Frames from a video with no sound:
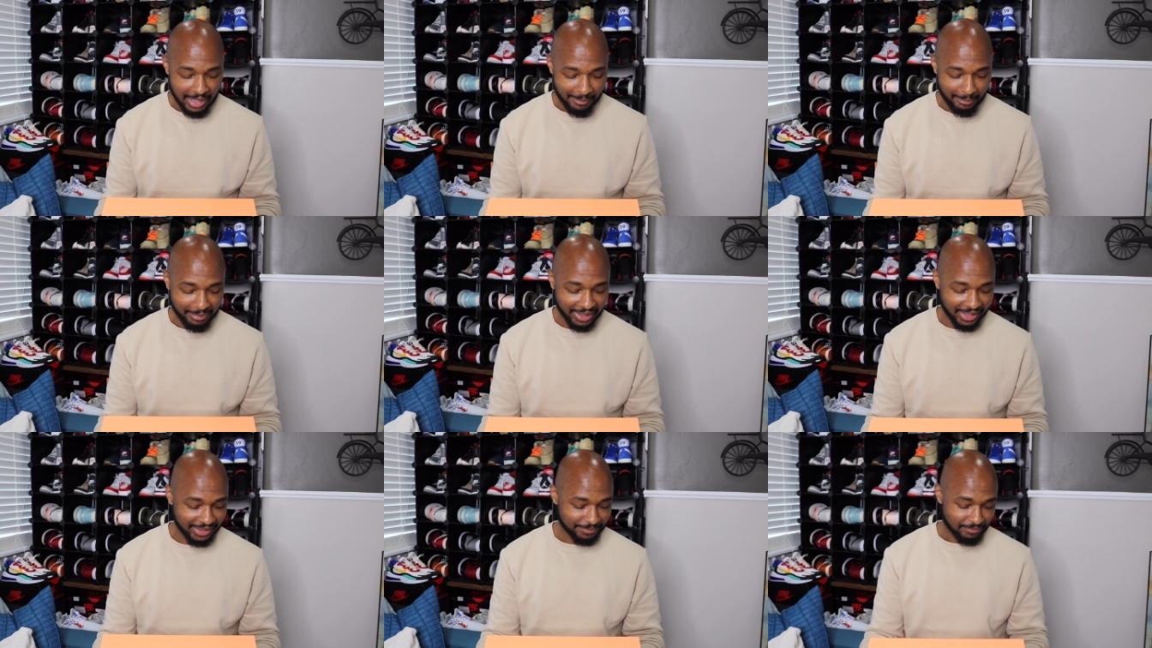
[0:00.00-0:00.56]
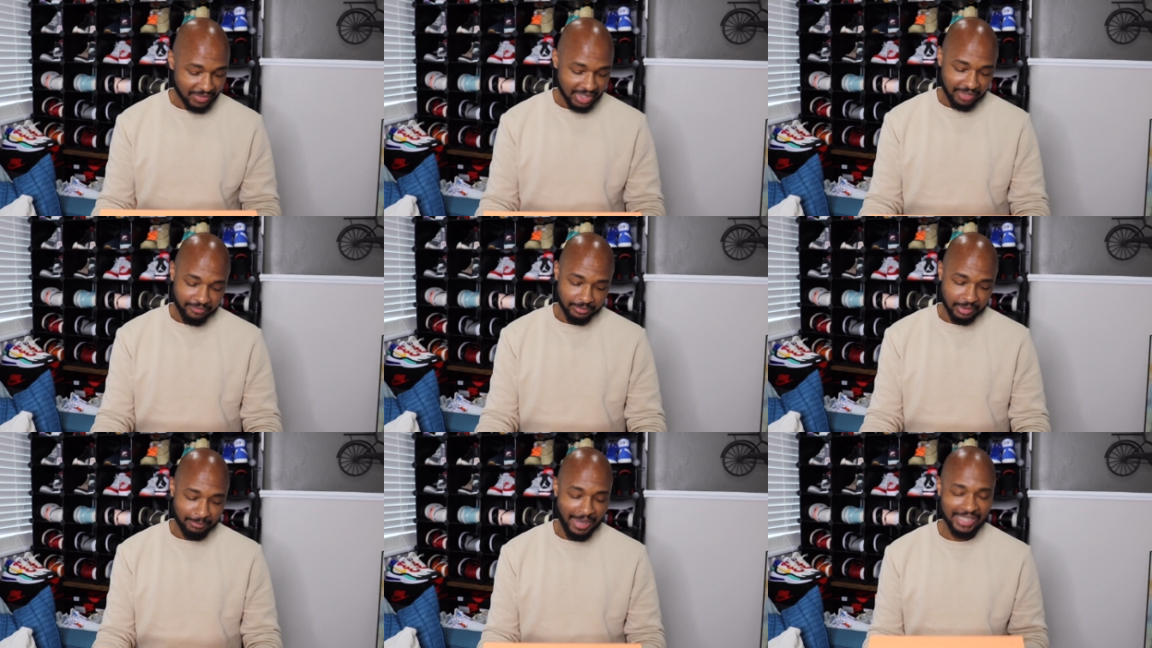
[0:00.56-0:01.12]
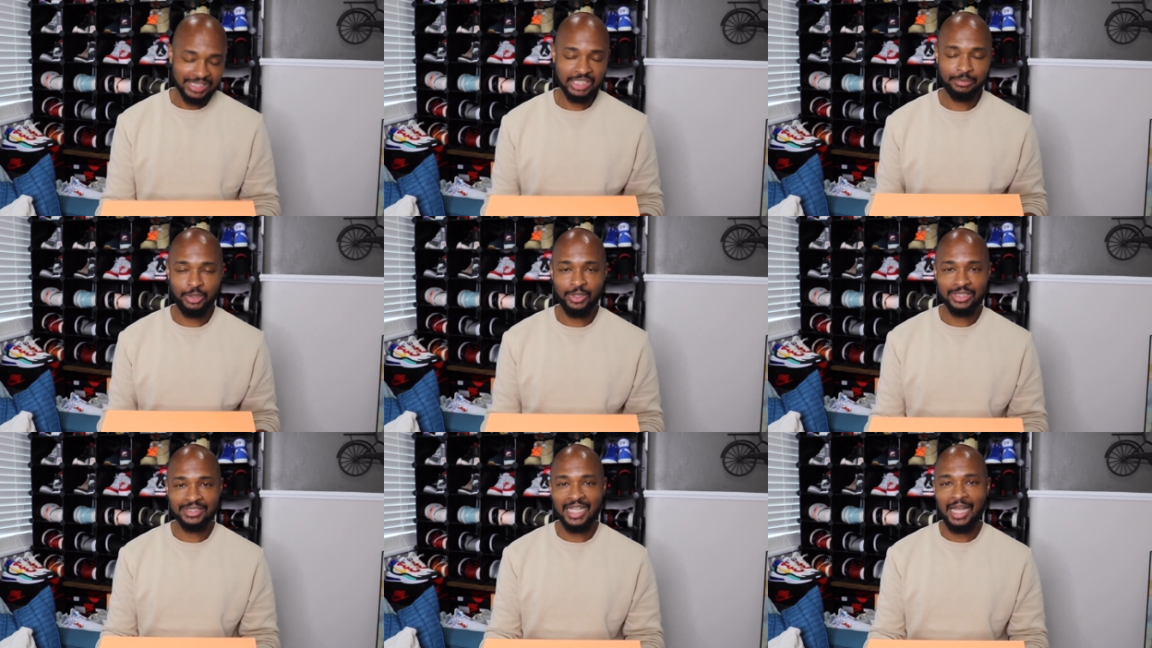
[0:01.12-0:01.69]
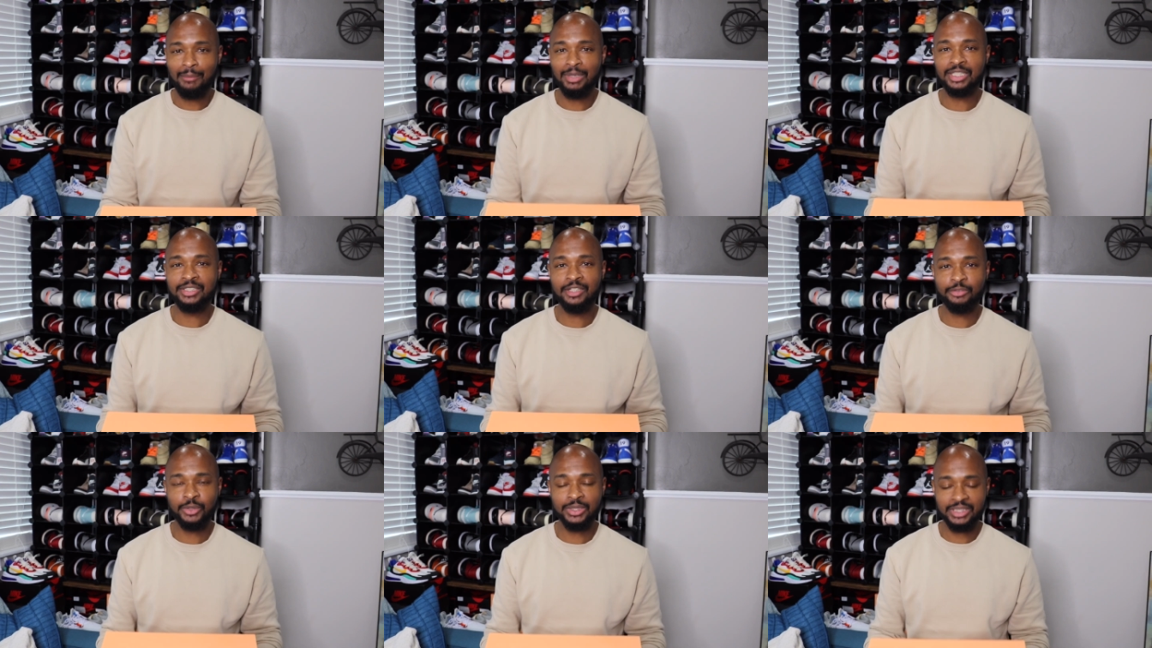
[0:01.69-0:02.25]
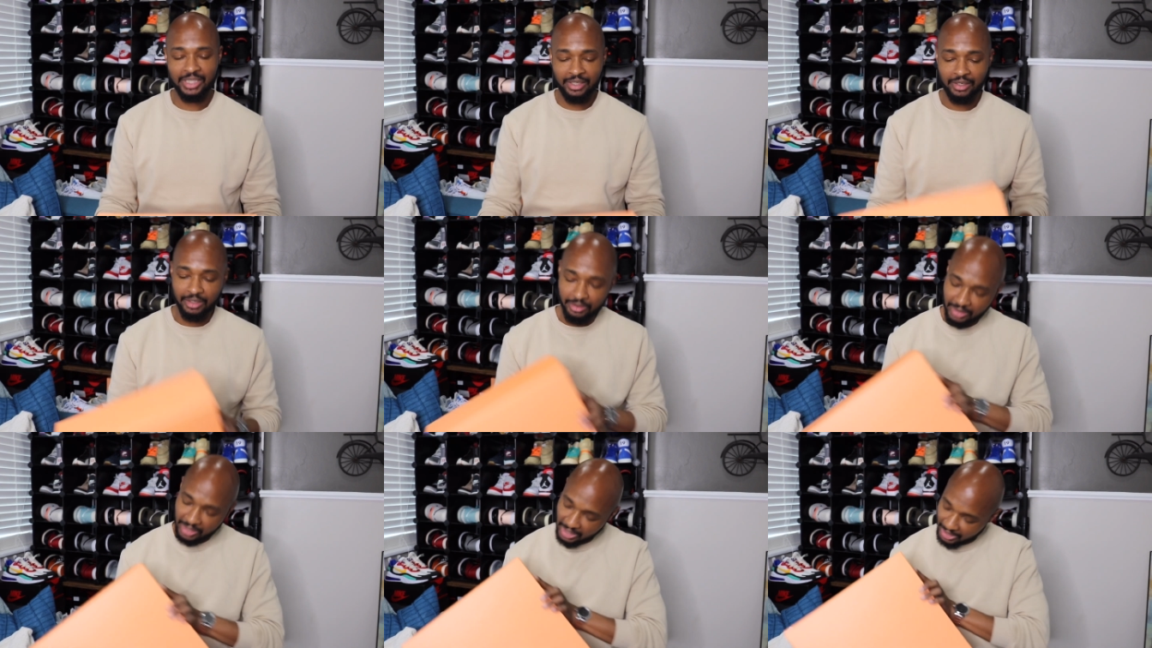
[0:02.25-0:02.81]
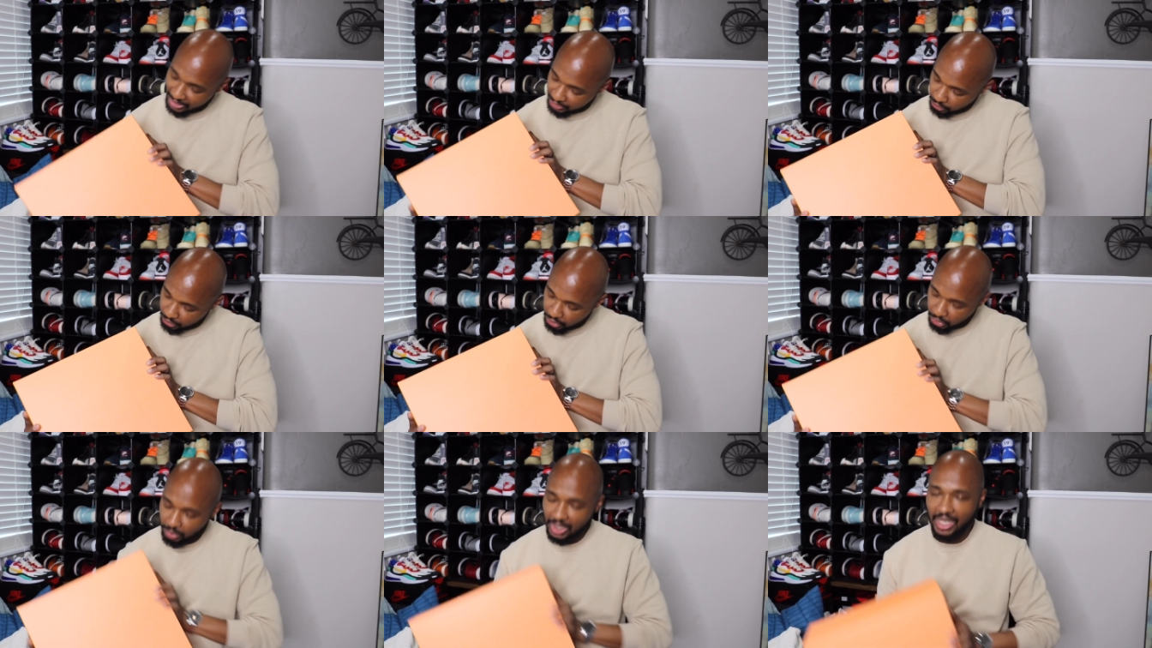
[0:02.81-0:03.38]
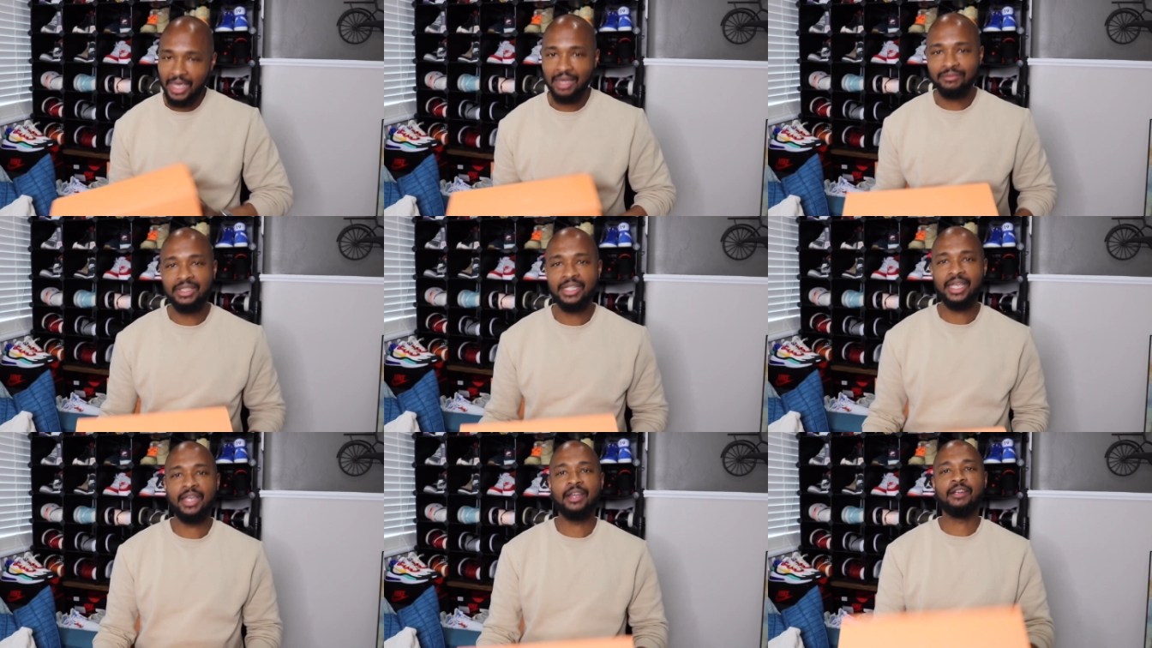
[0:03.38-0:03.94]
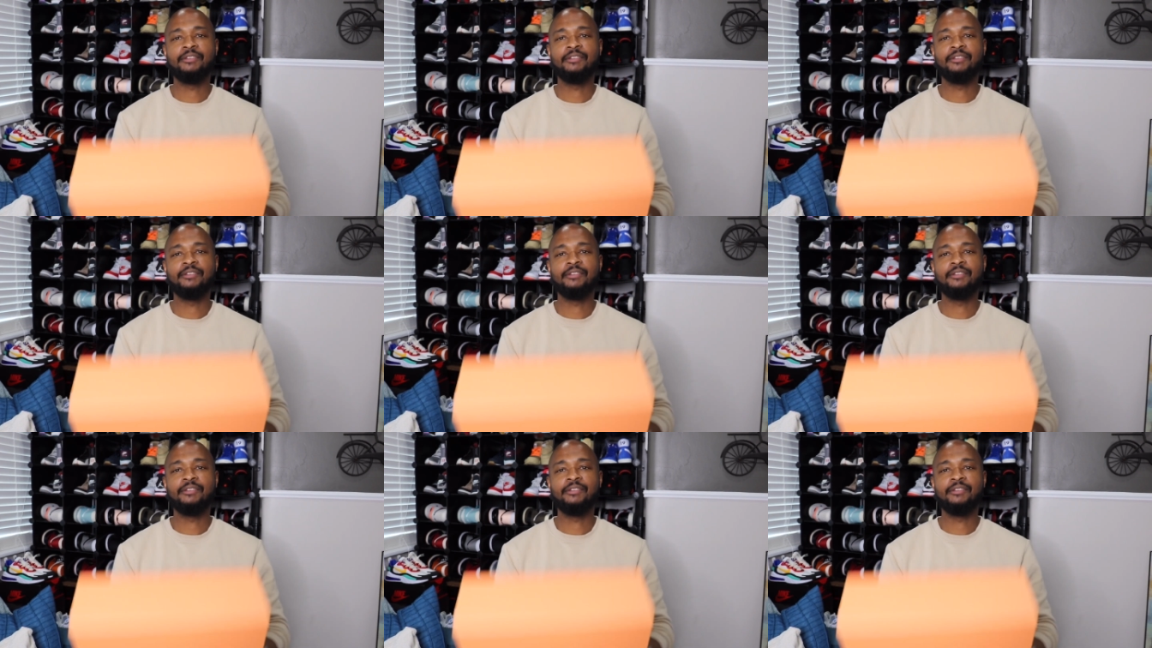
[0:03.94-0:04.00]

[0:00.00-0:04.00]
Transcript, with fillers: But from the box experience, not much difference here. You do have the Air